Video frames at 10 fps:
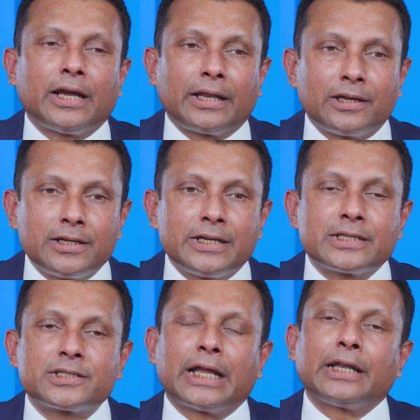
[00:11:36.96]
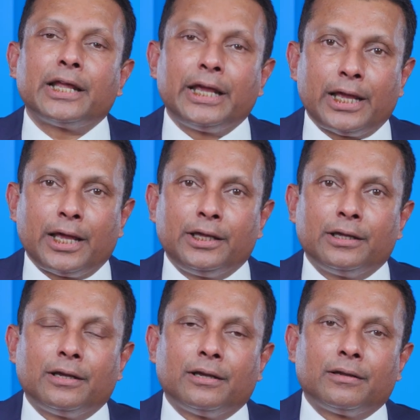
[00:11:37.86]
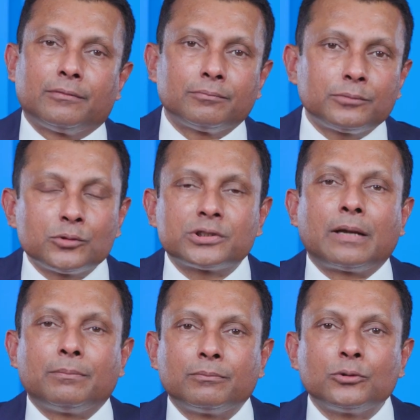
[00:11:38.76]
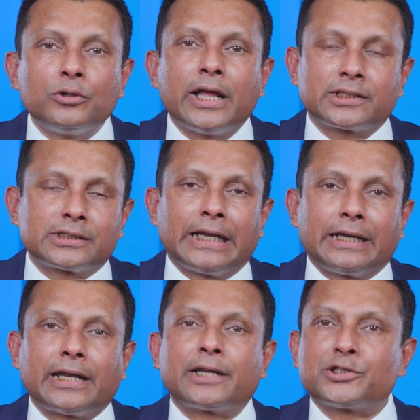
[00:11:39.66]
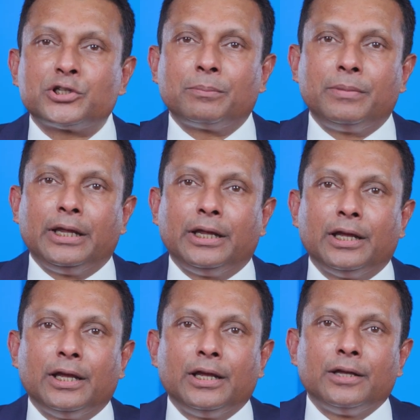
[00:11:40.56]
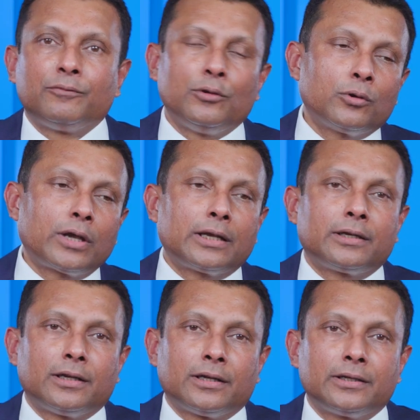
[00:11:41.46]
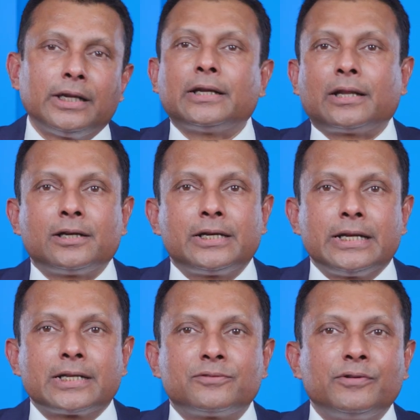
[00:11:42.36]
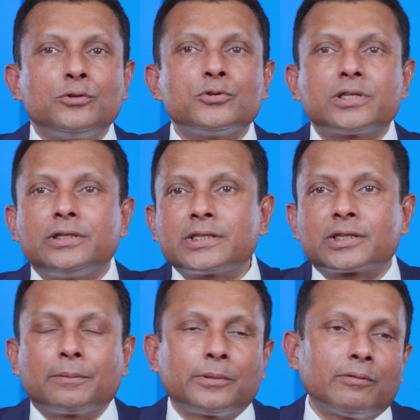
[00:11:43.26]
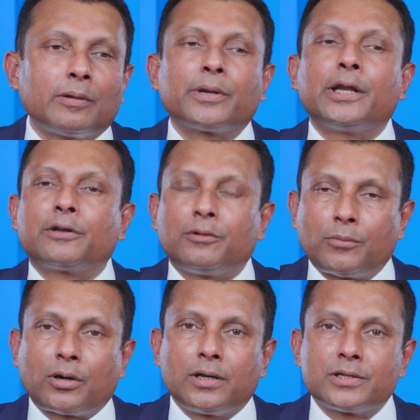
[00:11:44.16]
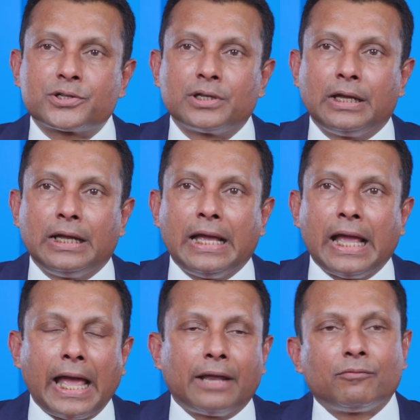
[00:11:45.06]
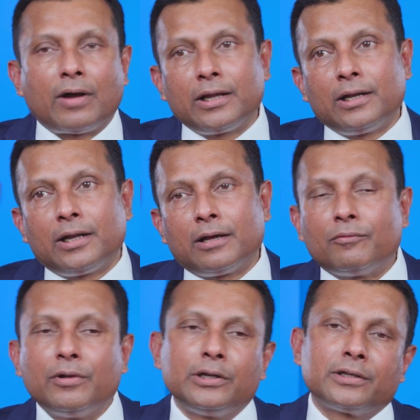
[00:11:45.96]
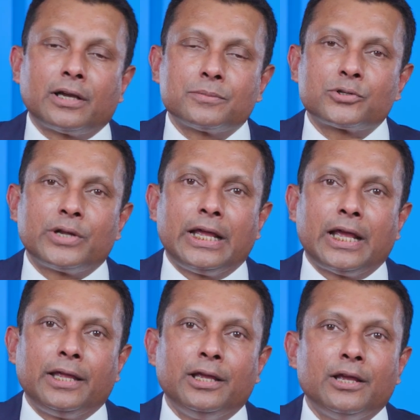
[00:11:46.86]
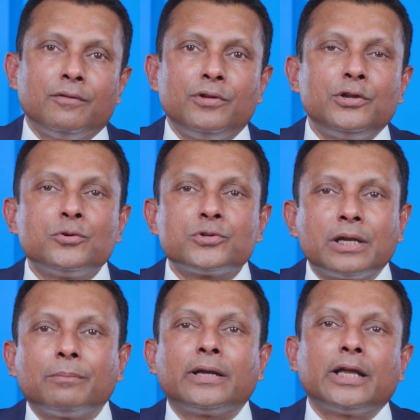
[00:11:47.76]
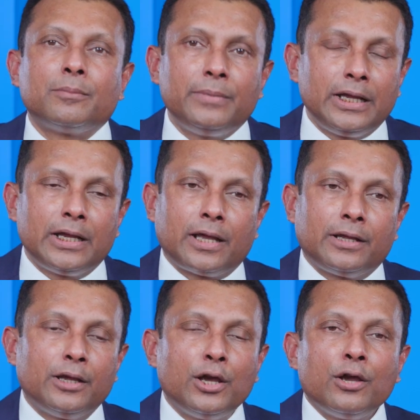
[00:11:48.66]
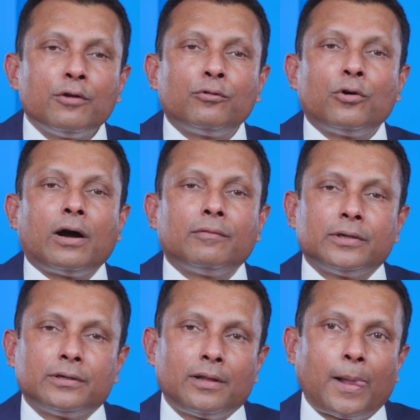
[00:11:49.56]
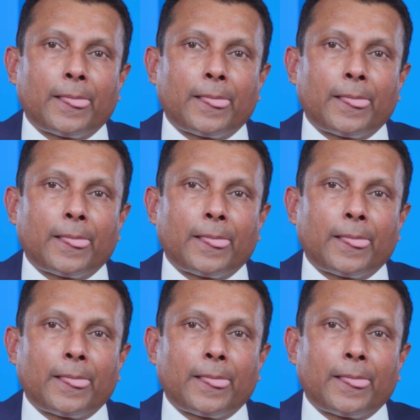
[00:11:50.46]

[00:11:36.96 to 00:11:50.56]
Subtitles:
analytics and AI to some good extent at H&B. If you look at data analytics, we use descriptive and predictive models. And while when it comes to AI, we use MI and BAI for our